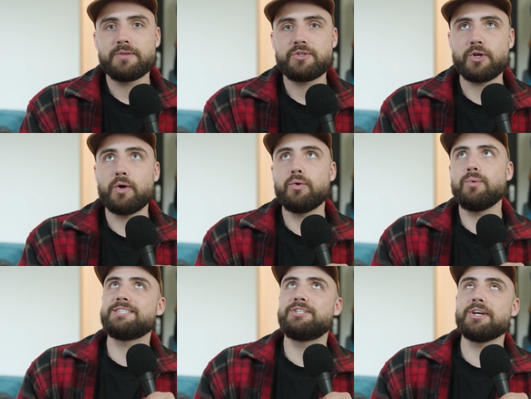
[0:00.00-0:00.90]

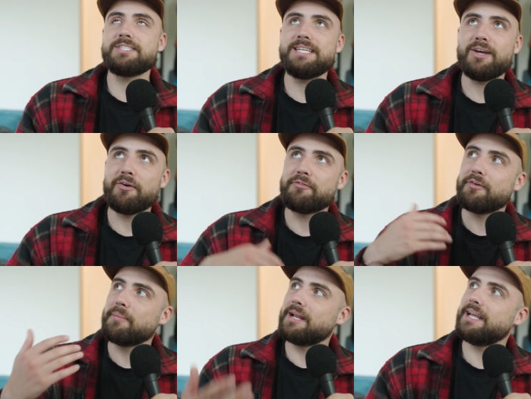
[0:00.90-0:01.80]
So just the
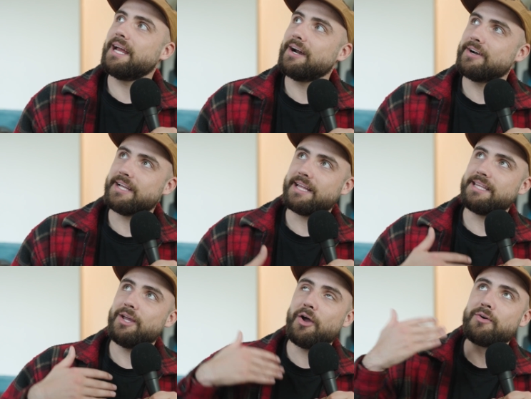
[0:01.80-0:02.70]
unfamiliarity and
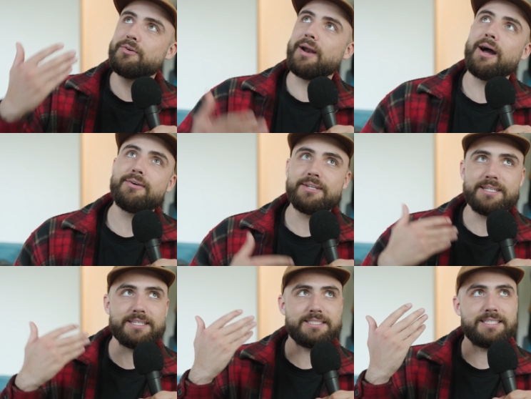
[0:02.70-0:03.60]
the
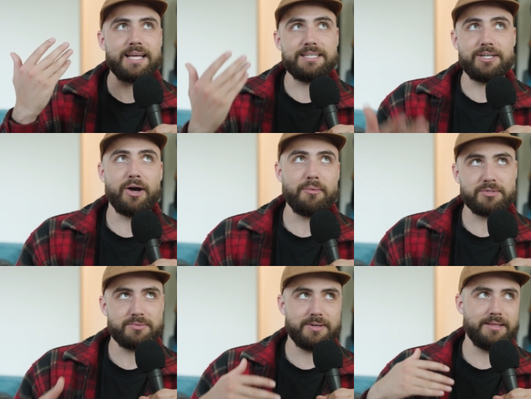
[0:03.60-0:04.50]
ungroundedness that
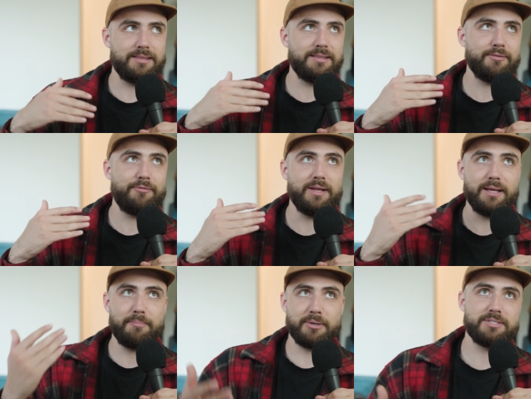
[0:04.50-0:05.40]
comes with
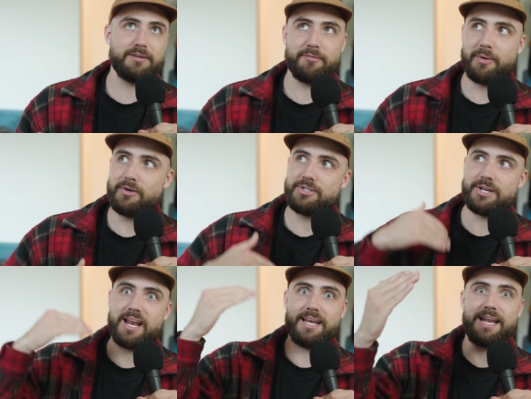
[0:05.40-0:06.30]
feeling positive
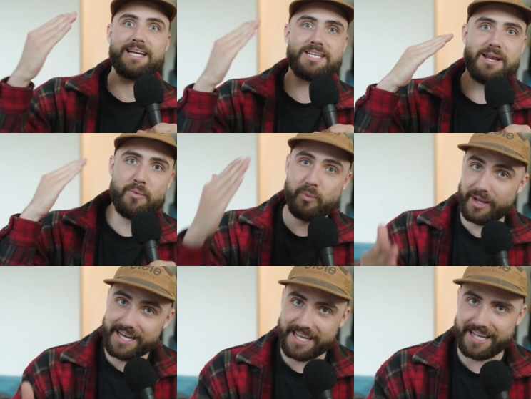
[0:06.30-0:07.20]
emotion and actually
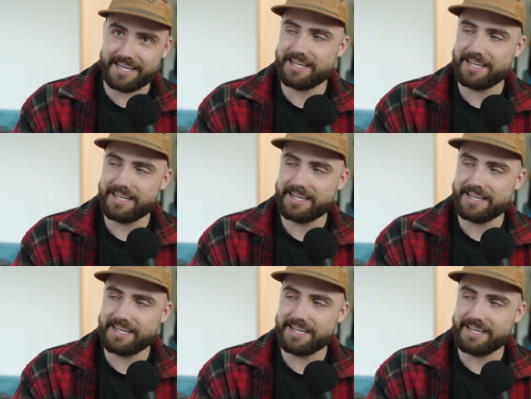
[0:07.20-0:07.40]
winning,